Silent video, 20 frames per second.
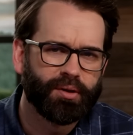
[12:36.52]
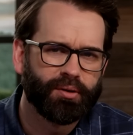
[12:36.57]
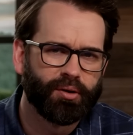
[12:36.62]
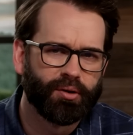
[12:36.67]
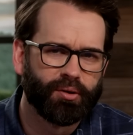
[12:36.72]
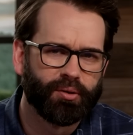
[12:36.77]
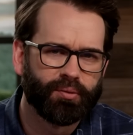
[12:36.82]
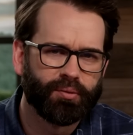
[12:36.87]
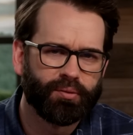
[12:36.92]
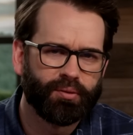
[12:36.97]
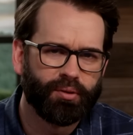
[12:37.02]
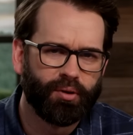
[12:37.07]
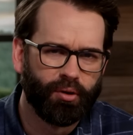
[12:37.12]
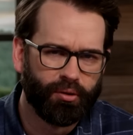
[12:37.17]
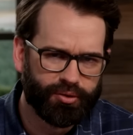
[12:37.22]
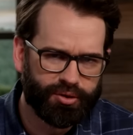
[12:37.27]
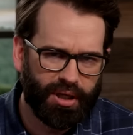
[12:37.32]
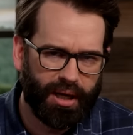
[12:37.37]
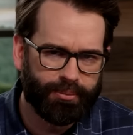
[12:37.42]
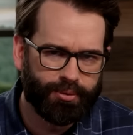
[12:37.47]
her
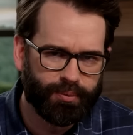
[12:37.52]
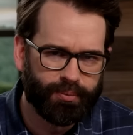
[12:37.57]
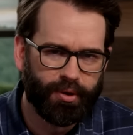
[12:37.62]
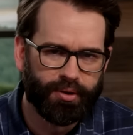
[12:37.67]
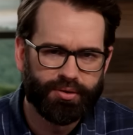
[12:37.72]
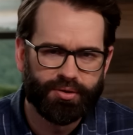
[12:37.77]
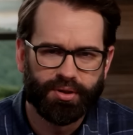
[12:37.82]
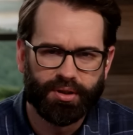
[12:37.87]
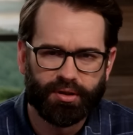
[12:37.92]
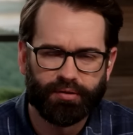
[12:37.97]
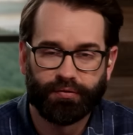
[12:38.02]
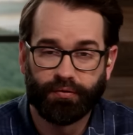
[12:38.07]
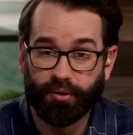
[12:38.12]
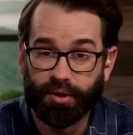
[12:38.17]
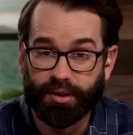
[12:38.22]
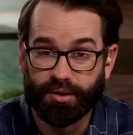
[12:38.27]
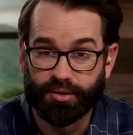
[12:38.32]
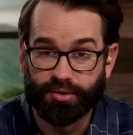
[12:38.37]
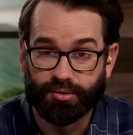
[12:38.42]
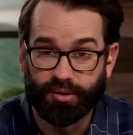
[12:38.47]
old jobs were mostly in the
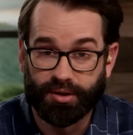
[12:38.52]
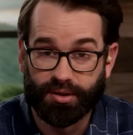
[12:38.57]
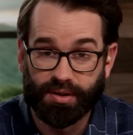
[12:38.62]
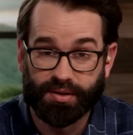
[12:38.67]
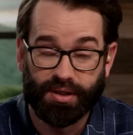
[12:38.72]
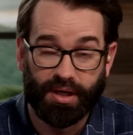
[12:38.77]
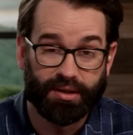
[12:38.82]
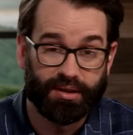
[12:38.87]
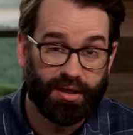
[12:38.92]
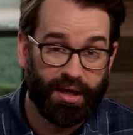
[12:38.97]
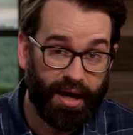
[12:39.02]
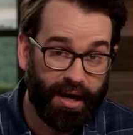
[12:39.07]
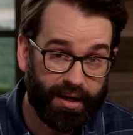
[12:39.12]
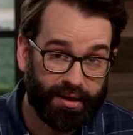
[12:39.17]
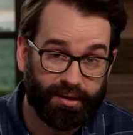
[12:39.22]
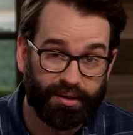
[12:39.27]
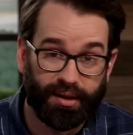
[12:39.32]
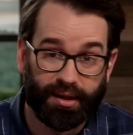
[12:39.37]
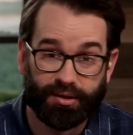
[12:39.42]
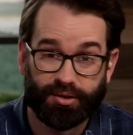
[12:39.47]
food industry, just like the
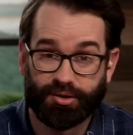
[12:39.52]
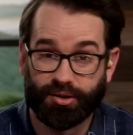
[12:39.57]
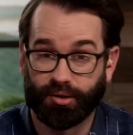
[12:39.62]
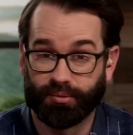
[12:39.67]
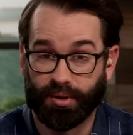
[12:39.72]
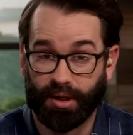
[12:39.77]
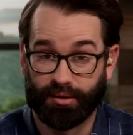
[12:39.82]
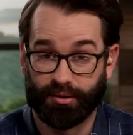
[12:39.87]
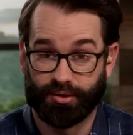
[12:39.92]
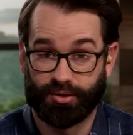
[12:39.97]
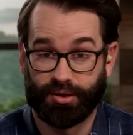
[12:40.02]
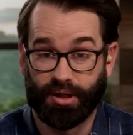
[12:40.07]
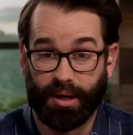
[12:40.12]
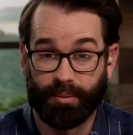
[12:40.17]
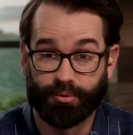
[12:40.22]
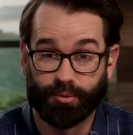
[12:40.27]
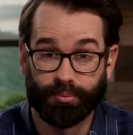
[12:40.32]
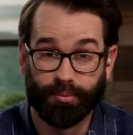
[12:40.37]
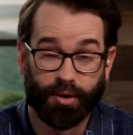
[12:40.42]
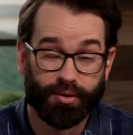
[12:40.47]
Acolyte showrunner's
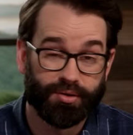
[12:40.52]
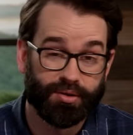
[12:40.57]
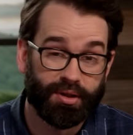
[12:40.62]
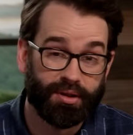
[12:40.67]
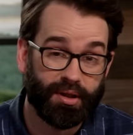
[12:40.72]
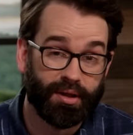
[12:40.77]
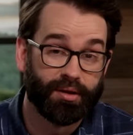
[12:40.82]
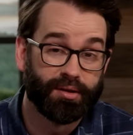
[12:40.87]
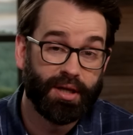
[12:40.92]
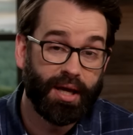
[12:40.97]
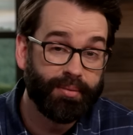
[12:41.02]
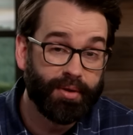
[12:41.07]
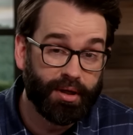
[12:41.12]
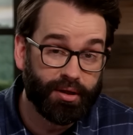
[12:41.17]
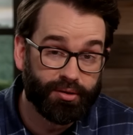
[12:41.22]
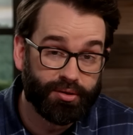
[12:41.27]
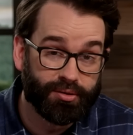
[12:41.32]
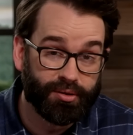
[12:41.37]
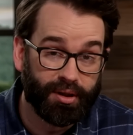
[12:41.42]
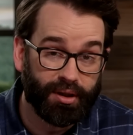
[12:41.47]
jobs were mostly in the entertainment
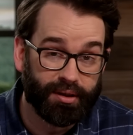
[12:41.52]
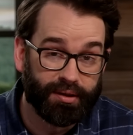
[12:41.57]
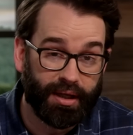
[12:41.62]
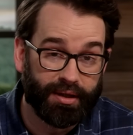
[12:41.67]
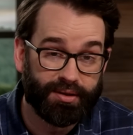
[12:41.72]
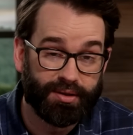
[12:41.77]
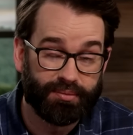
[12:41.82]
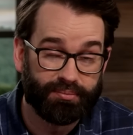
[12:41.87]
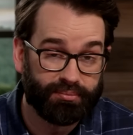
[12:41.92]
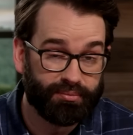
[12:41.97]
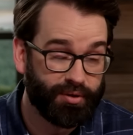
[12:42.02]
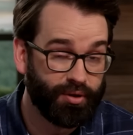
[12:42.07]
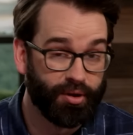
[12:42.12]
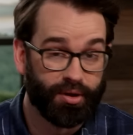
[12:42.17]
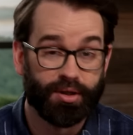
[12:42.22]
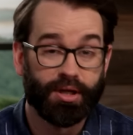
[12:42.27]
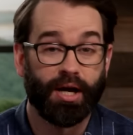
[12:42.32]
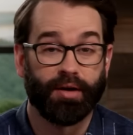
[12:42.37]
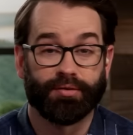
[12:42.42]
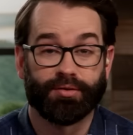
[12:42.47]
industry. And that's
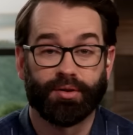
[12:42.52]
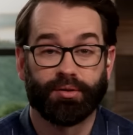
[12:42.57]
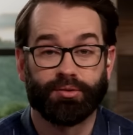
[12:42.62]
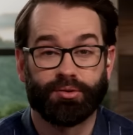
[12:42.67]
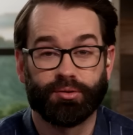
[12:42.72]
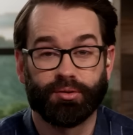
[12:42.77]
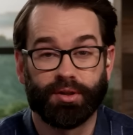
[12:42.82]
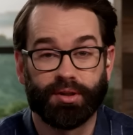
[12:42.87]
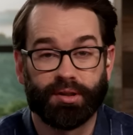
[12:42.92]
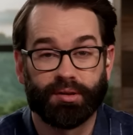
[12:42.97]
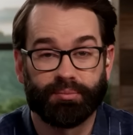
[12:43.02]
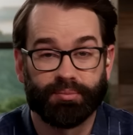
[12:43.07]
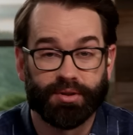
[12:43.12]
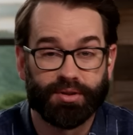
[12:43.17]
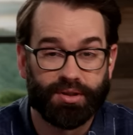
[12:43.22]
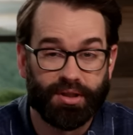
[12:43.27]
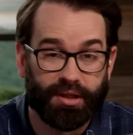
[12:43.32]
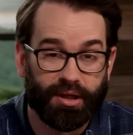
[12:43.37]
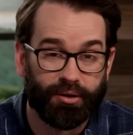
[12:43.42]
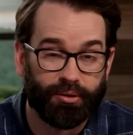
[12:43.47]
good enough. So Julie
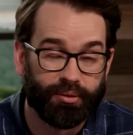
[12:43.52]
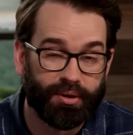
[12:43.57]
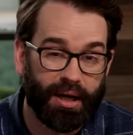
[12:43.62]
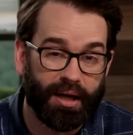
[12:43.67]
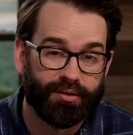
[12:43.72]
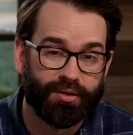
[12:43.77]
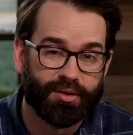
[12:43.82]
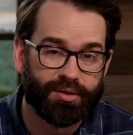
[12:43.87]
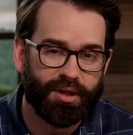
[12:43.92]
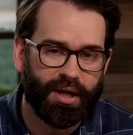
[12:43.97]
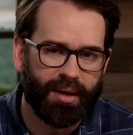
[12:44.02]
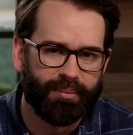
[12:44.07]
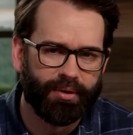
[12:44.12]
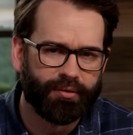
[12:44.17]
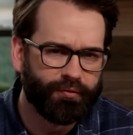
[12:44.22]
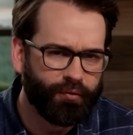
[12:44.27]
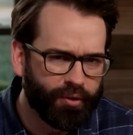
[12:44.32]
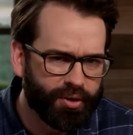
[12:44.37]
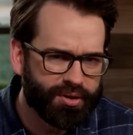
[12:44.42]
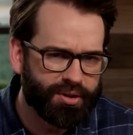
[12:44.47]
Masino got the job.
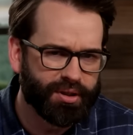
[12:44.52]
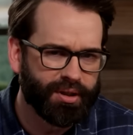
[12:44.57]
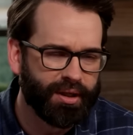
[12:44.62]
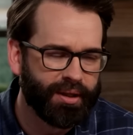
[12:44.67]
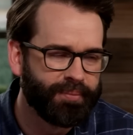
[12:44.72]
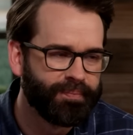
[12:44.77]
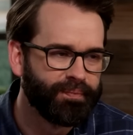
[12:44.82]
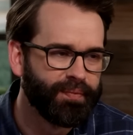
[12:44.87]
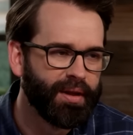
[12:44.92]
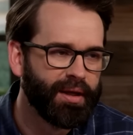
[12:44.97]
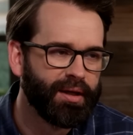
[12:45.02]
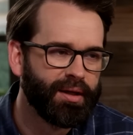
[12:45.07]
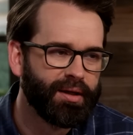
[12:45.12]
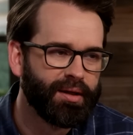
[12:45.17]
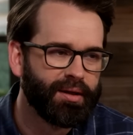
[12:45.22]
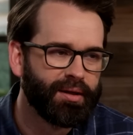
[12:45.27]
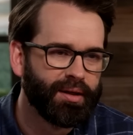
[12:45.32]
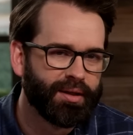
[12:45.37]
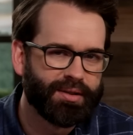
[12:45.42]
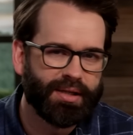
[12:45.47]
Unfortunately,
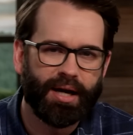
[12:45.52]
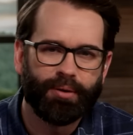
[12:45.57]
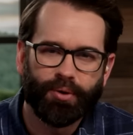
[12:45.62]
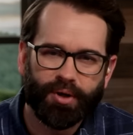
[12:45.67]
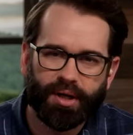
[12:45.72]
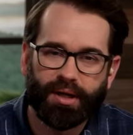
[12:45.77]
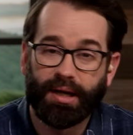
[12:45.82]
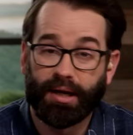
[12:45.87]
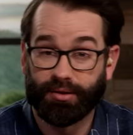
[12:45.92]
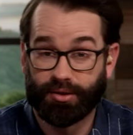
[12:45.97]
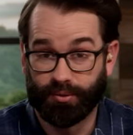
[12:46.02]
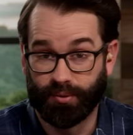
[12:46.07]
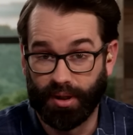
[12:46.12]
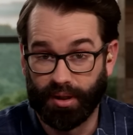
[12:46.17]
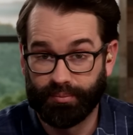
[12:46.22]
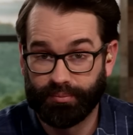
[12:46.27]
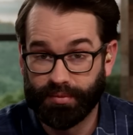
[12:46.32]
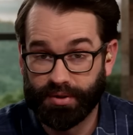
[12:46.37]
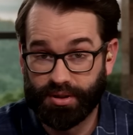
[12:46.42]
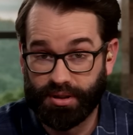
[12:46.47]
it's not working out too
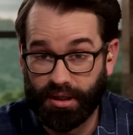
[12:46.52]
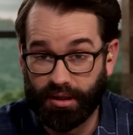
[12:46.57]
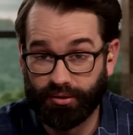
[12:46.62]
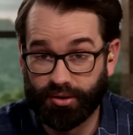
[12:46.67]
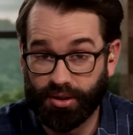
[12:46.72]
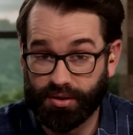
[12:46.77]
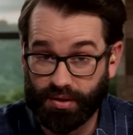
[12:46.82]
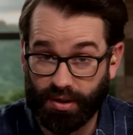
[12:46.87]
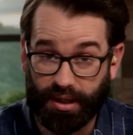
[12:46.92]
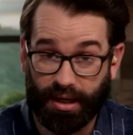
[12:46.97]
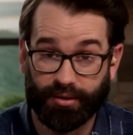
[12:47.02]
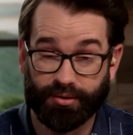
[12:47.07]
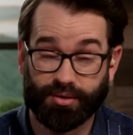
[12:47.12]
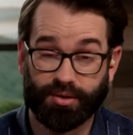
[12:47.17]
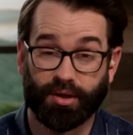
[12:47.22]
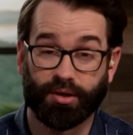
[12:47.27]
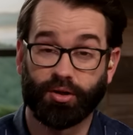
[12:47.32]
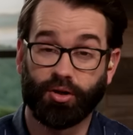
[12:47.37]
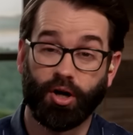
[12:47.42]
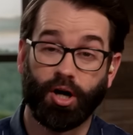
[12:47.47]
well. Masino just
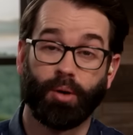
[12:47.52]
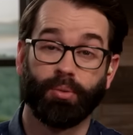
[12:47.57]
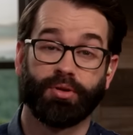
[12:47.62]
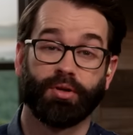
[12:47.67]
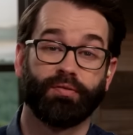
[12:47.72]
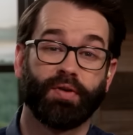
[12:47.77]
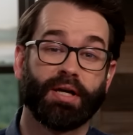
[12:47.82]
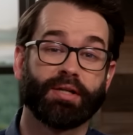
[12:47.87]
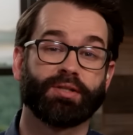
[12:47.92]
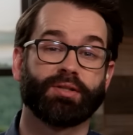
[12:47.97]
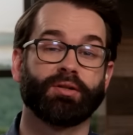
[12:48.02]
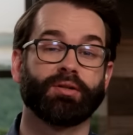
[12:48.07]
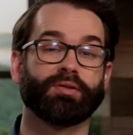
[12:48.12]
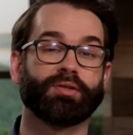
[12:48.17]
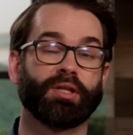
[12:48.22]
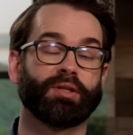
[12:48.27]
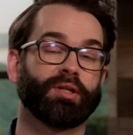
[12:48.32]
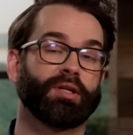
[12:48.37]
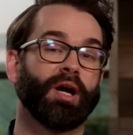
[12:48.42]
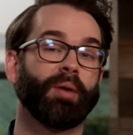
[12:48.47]
announced on a call with
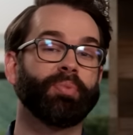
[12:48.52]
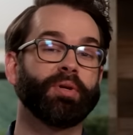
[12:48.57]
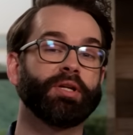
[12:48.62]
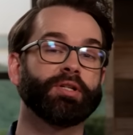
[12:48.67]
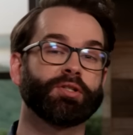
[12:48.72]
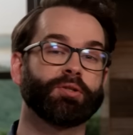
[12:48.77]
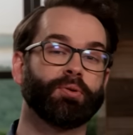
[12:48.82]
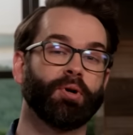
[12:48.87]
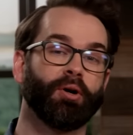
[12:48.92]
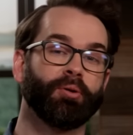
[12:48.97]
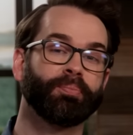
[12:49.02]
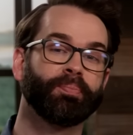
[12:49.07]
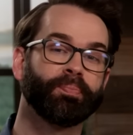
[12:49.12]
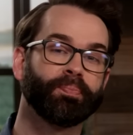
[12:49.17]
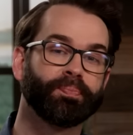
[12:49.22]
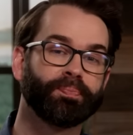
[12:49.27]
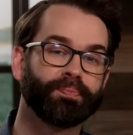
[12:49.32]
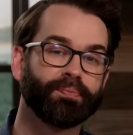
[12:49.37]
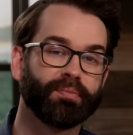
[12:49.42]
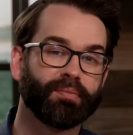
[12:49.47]
investors that the company is, quote,
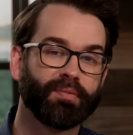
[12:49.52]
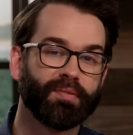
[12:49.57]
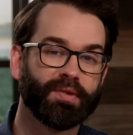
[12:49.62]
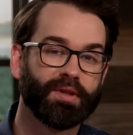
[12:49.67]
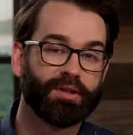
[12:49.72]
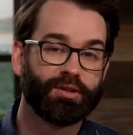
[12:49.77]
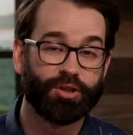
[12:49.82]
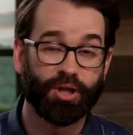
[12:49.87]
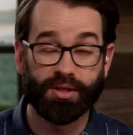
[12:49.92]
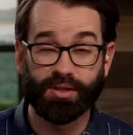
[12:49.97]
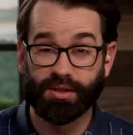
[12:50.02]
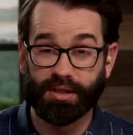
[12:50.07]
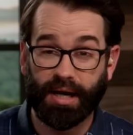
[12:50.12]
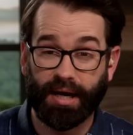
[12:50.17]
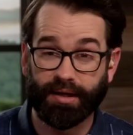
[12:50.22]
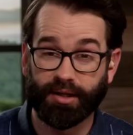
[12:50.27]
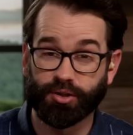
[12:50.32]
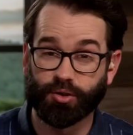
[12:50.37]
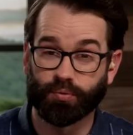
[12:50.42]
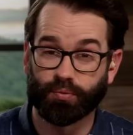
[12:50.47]
"just
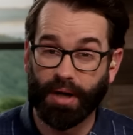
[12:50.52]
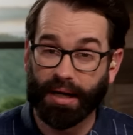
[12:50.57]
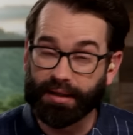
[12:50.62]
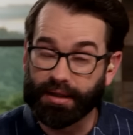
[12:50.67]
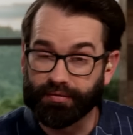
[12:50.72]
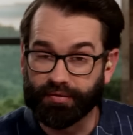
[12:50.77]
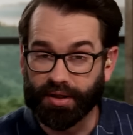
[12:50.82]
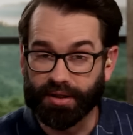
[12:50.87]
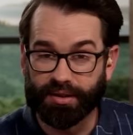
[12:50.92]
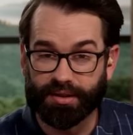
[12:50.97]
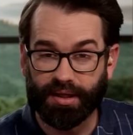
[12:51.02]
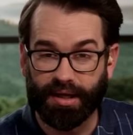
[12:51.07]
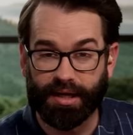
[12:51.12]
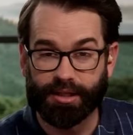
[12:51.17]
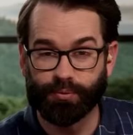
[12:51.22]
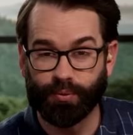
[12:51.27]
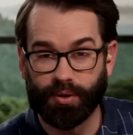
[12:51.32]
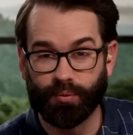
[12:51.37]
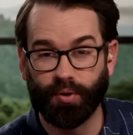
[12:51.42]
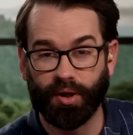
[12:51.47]
not as relevant
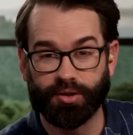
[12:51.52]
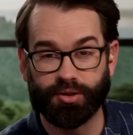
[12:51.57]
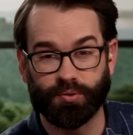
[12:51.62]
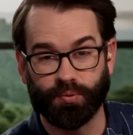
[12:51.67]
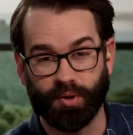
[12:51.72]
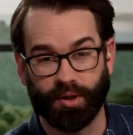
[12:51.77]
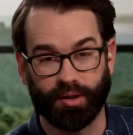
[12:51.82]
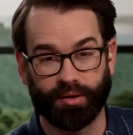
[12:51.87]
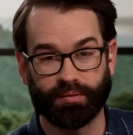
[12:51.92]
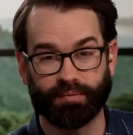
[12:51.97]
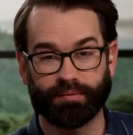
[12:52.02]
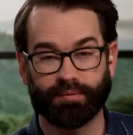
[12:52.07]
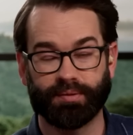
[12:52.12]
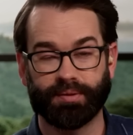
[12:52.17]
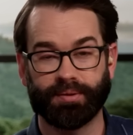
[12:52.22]
as we once were."